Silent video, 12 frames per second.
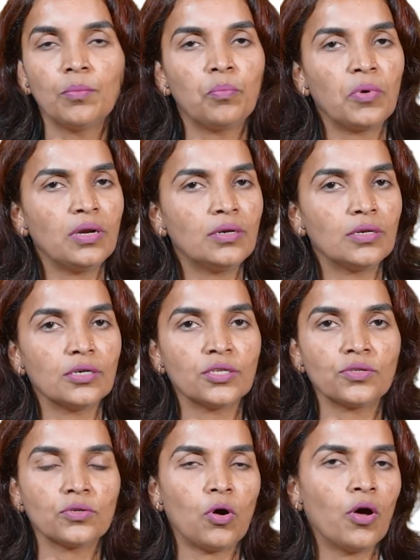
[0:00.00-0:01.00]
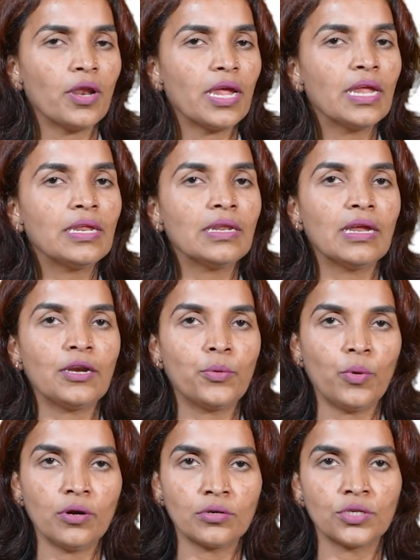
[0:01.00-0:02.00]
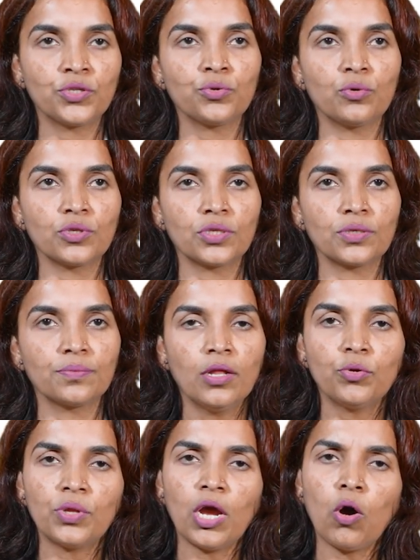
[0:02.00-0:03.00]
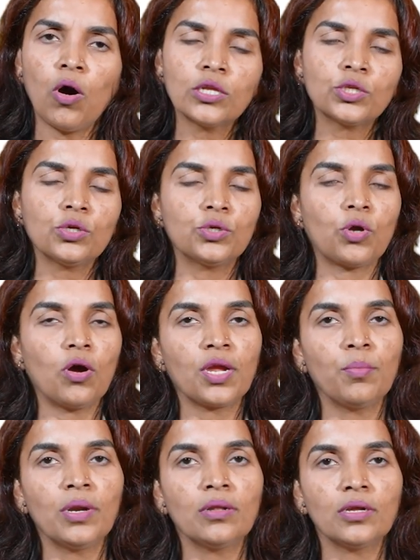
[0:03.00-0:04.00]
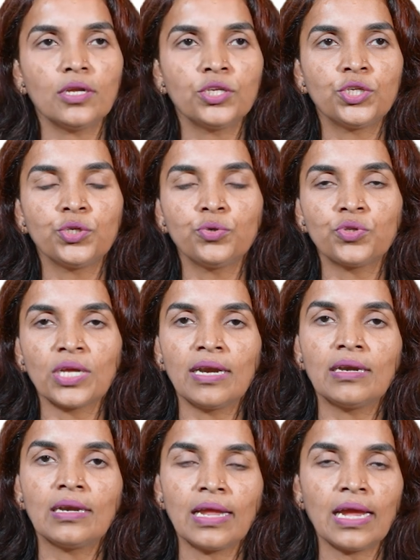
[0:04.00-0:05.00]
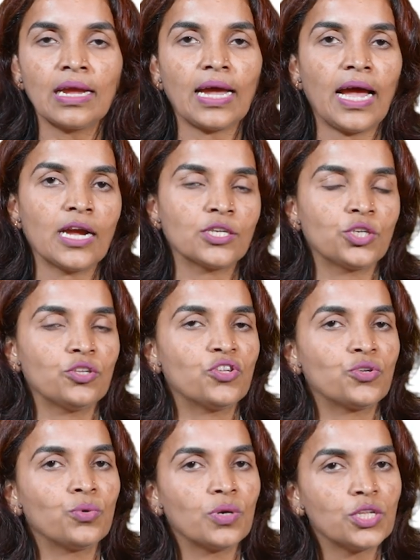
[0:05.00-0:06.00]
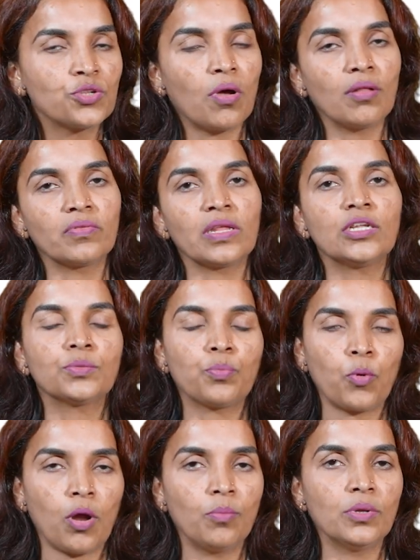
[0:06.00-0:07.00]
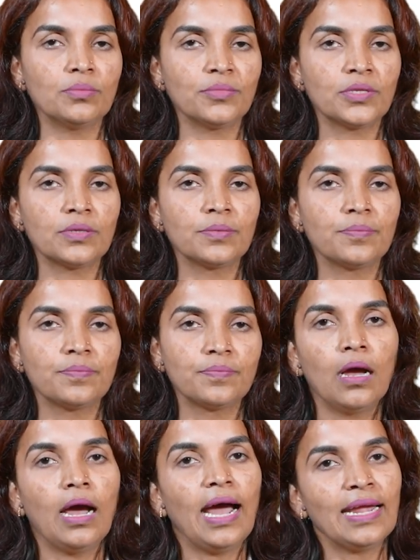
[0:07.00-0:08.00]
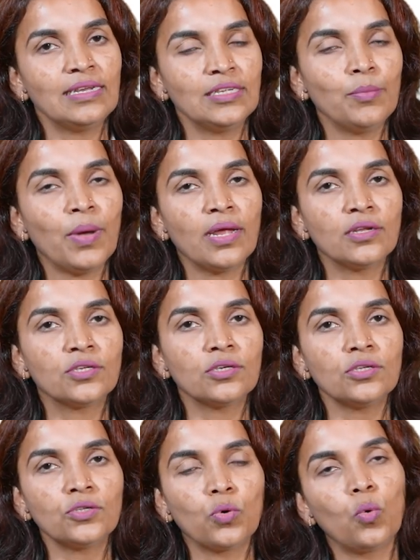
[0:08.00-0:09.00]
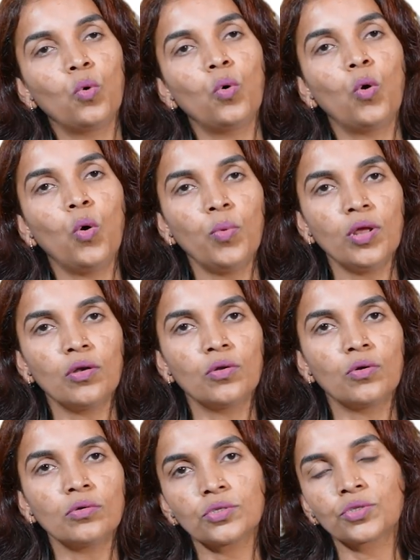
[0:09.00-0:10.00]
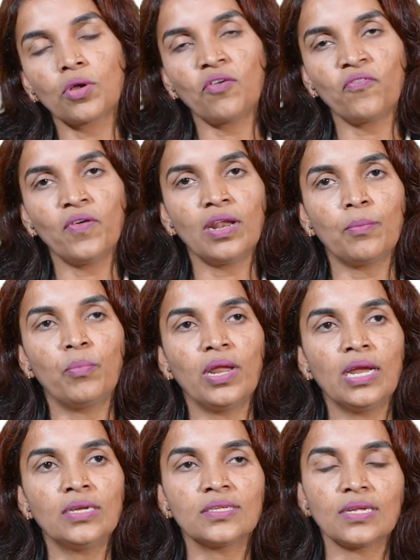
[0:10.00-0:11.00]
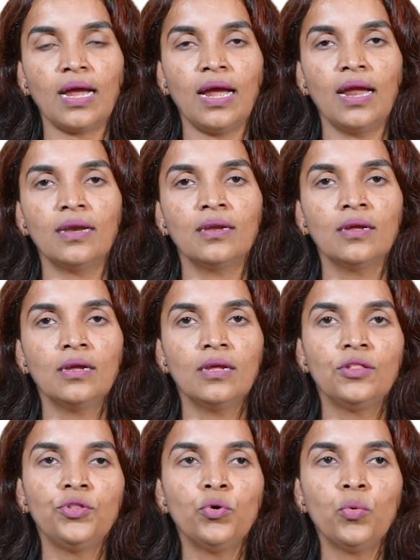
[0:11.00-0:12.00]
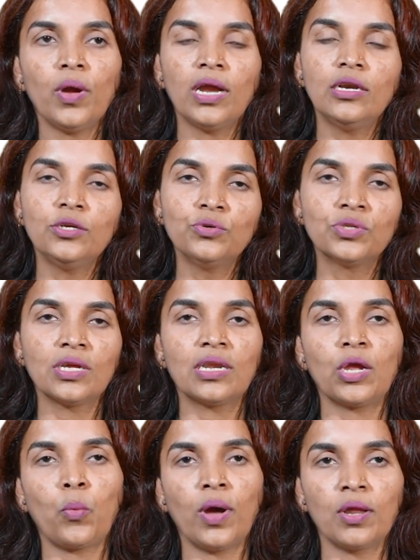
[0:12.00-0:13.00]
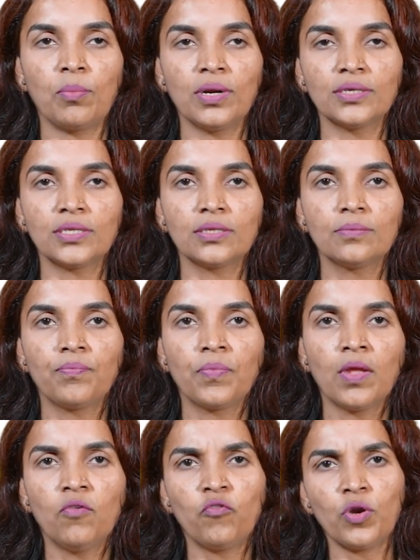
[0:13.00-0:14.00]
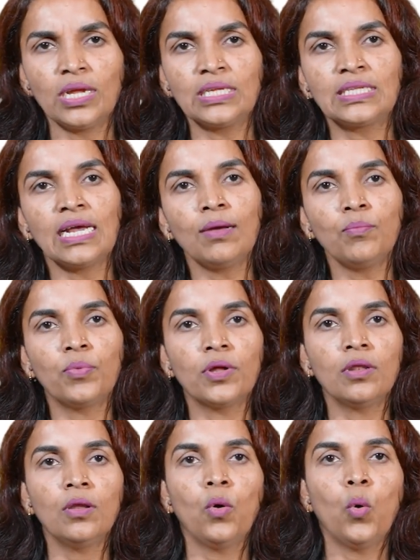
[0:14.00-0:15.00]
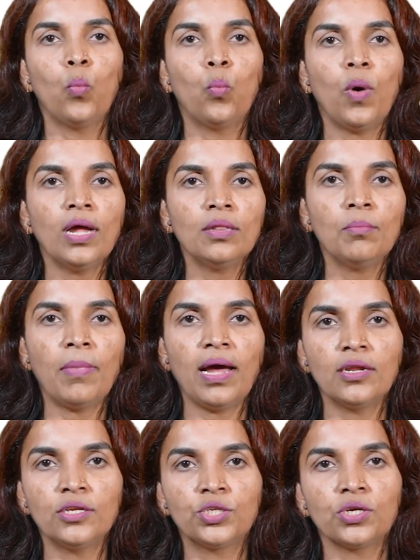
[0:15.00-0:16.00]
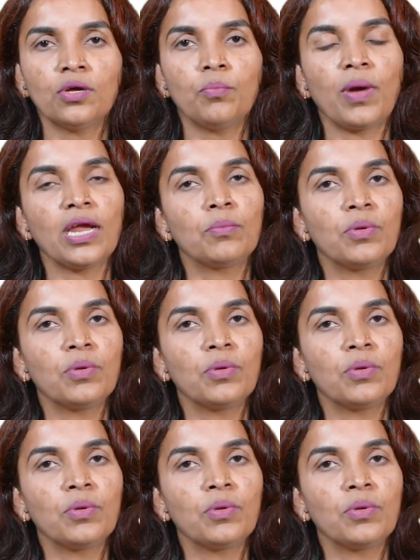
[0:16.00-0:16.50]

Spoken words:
printers or any network resource. Now they also document the issues and take actions to resolve these problems. IT managers who overlook software updates and new end user requirements. For example, one manager might